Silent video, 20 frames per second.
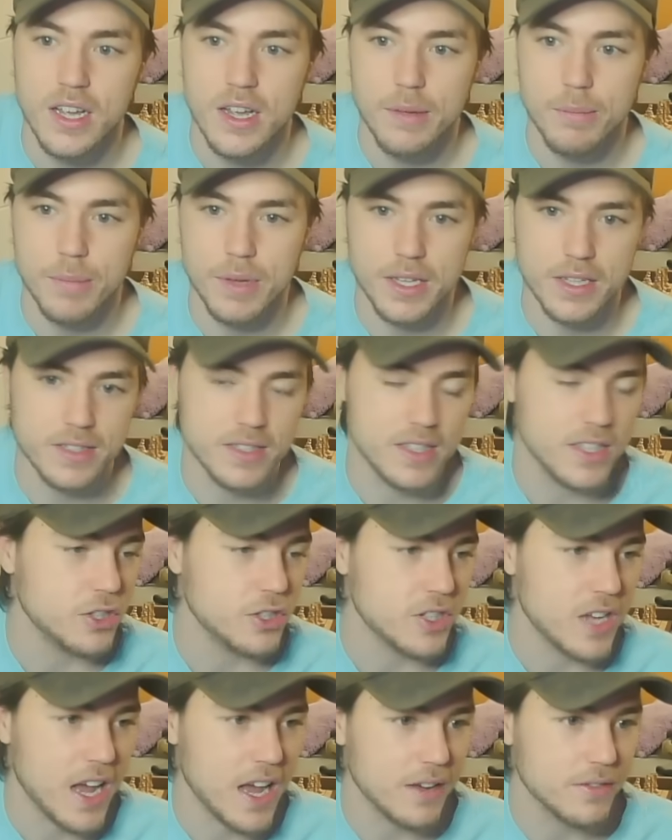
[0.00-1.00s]
because they
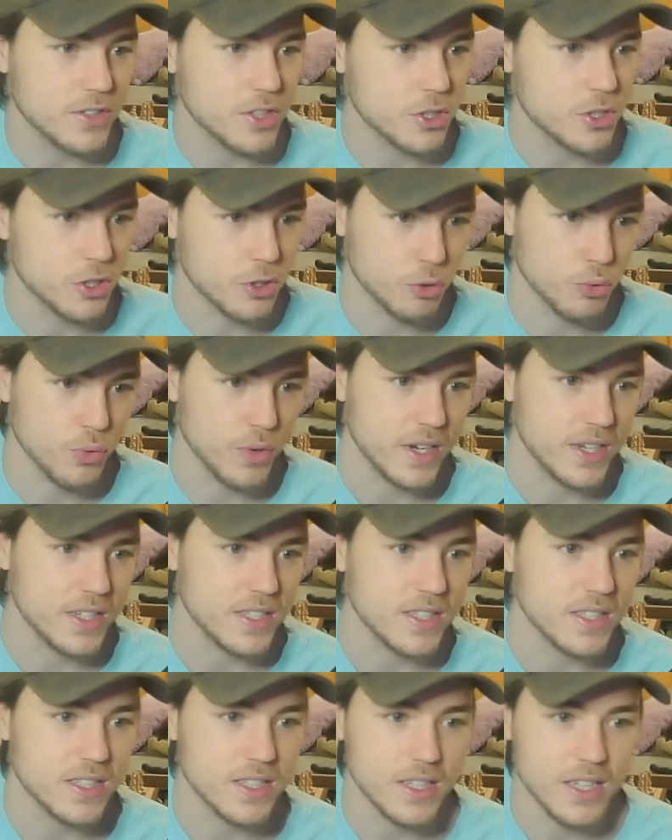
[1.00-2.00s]
just have such a
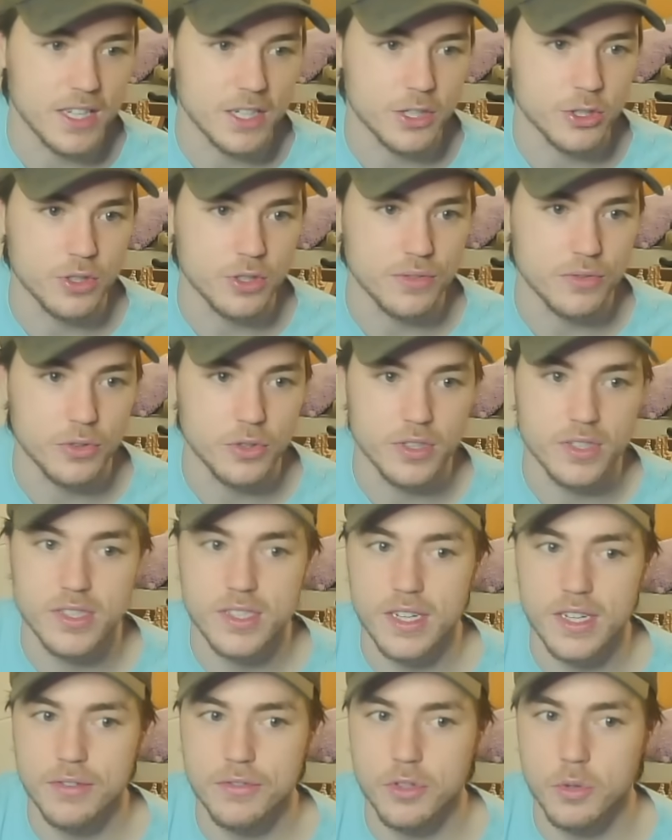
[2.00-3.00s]
crazy selection of good
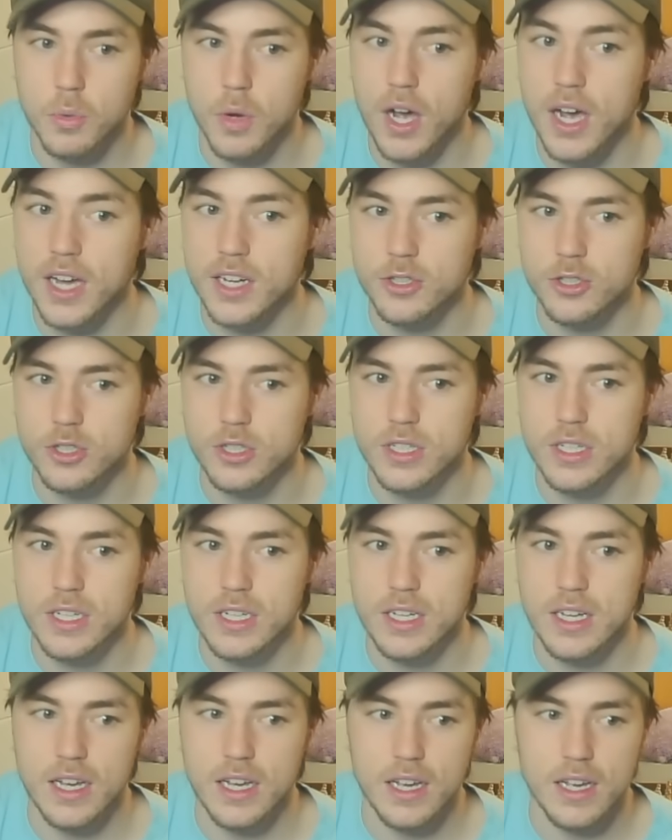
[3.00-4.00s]
stuff to watch.
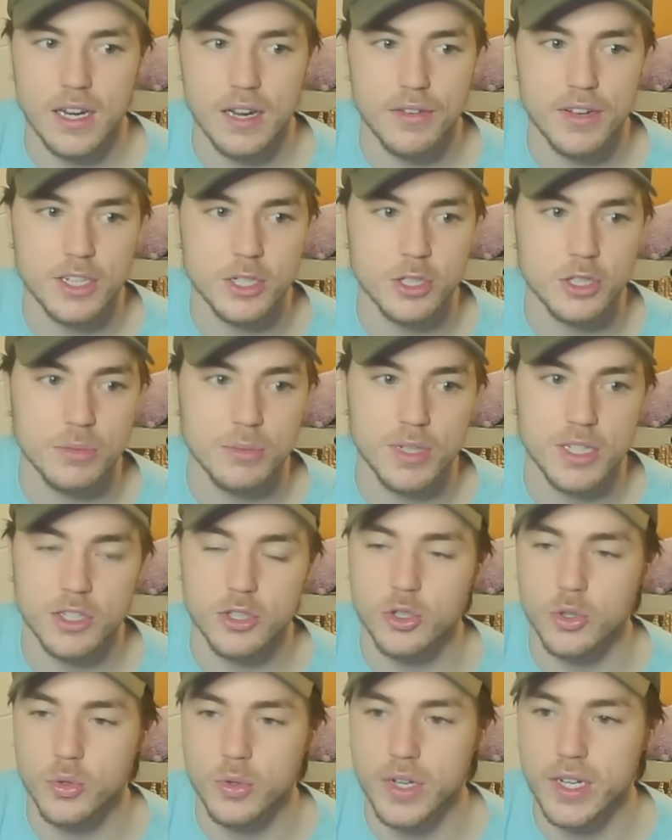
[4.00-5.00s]
And I've actually been
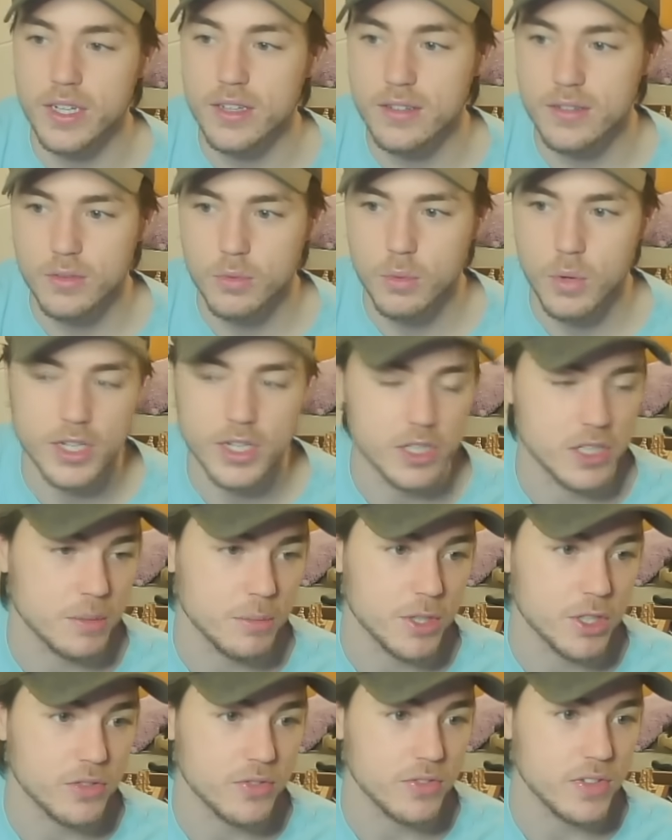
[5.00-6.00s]
enjoying watching a
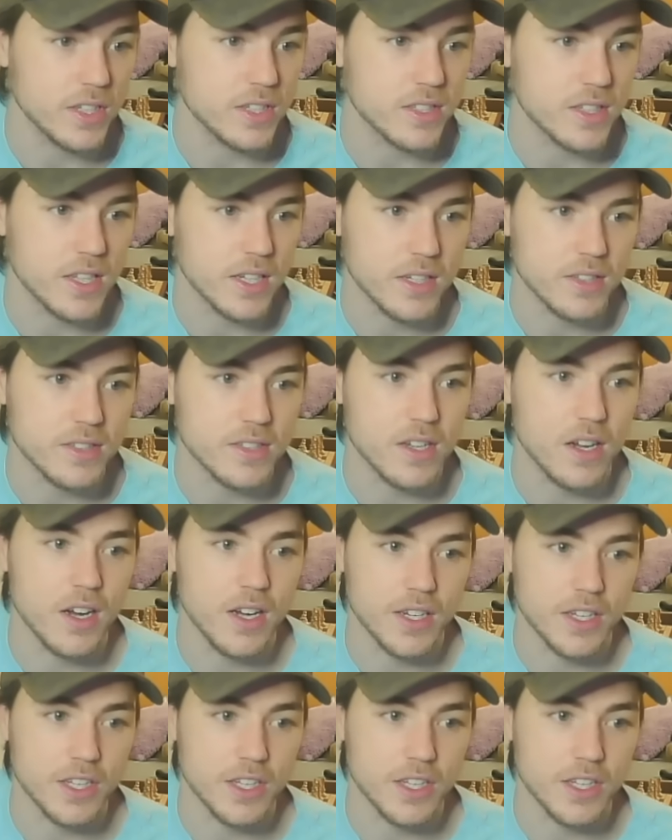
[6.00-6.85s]
bunch of these things on